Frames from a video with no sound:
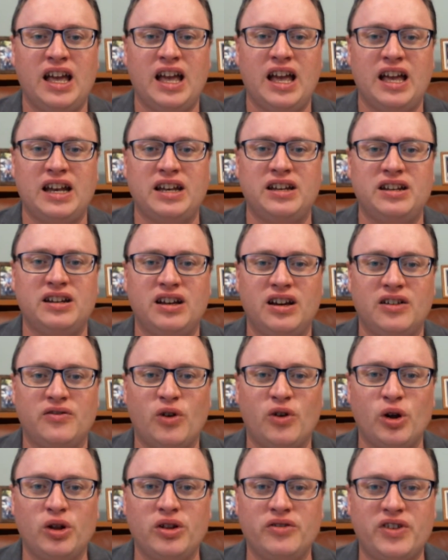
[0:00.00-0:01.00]
And of
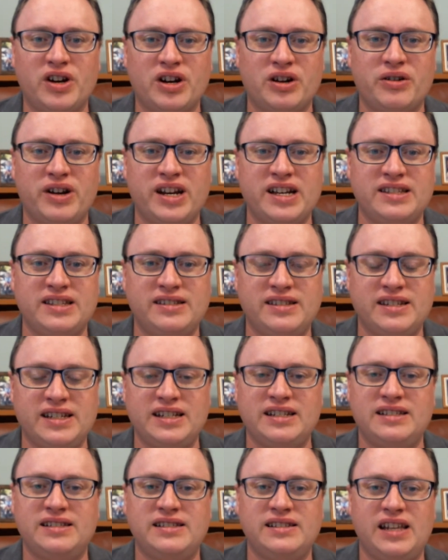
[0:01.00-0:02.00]
all of our greatest
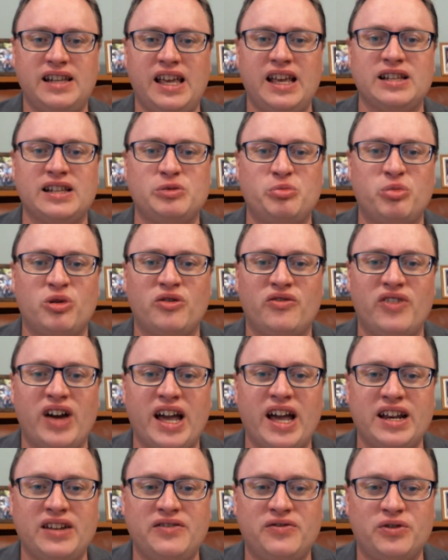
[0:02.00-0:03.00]
needs, He has
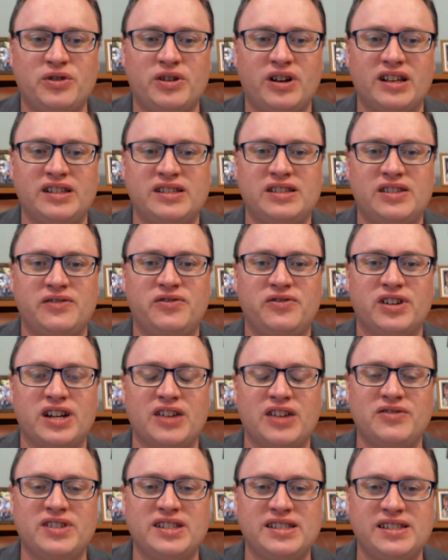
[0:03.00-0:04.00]
provided for us the
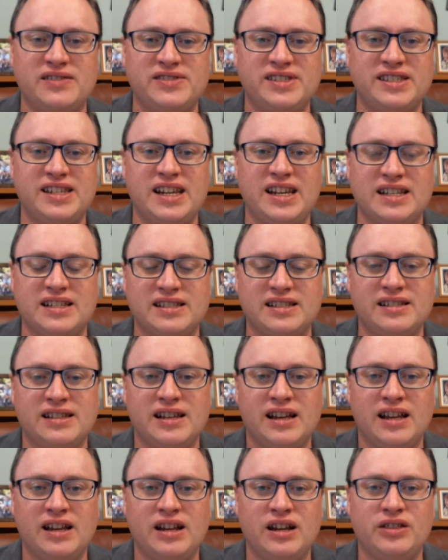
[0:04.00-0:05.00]
forgiveness of sins
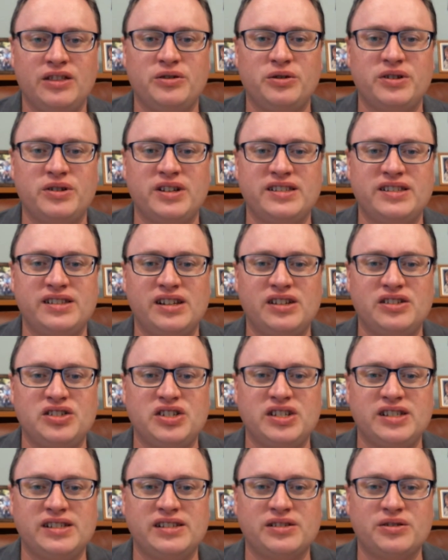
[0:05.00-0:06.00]
through His Son
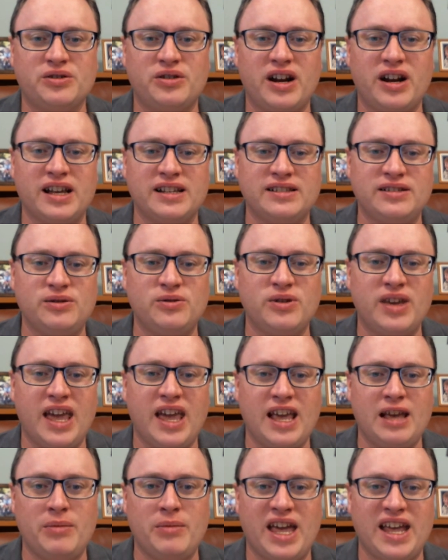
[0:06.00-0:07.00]
Jesus Christ, who
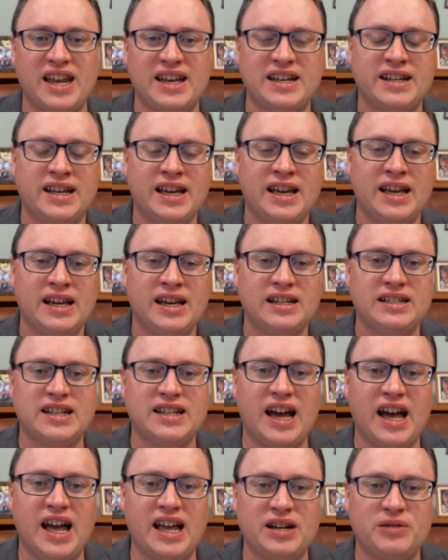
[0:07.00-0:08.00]
came and
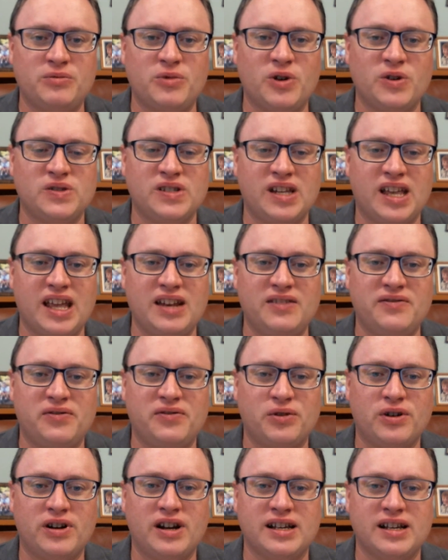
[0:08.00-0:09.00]
died and rose again
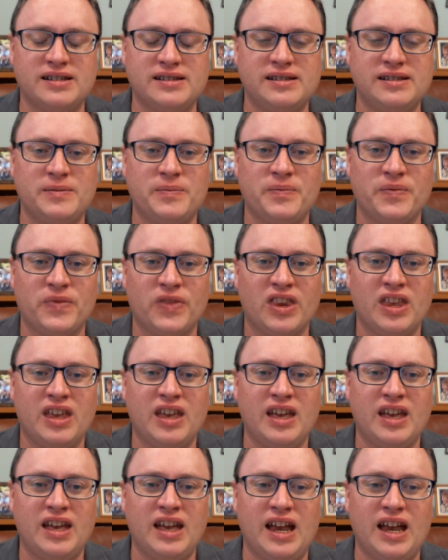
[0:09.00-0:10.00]
for us.
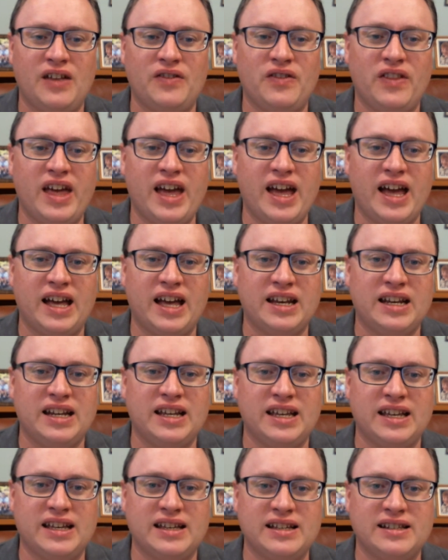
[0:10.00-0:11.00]
And that
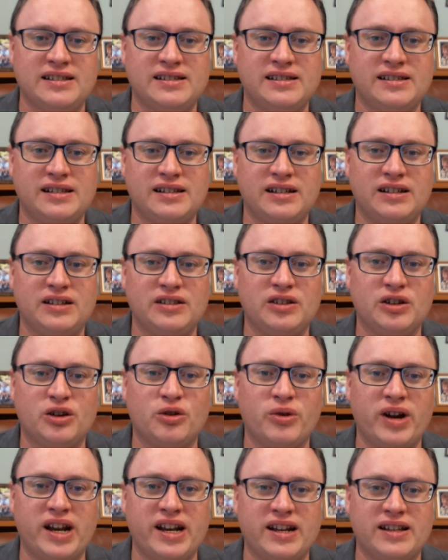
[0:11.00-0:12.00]
is the
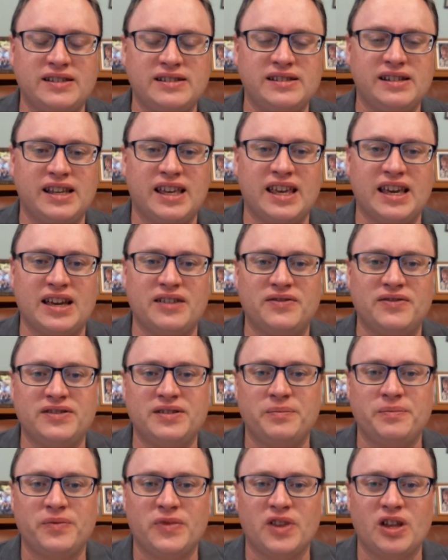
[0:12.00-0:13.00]
greatest
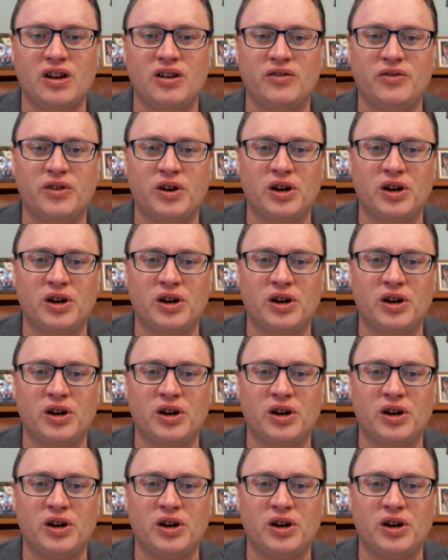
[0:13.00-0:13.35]
gift of